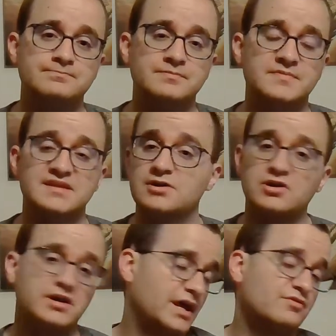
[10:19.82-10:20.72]
that there
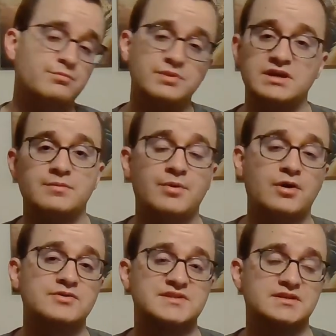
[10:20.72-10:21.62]
can ever be. A
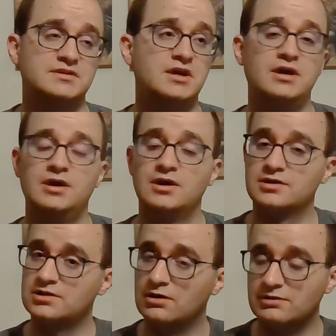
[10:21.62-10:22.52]
person
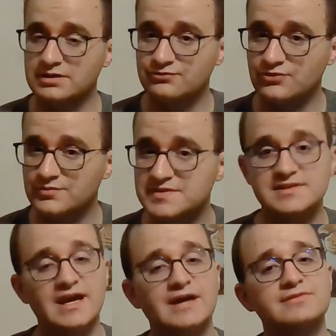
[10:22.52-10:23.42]
going from
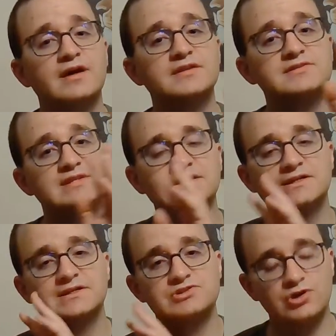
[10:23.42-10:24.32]
death unto
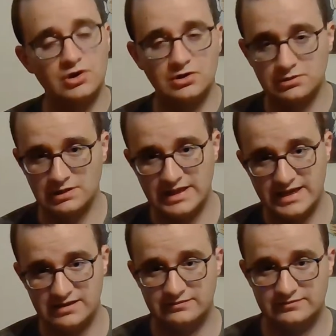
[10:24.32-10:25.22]
eternal life.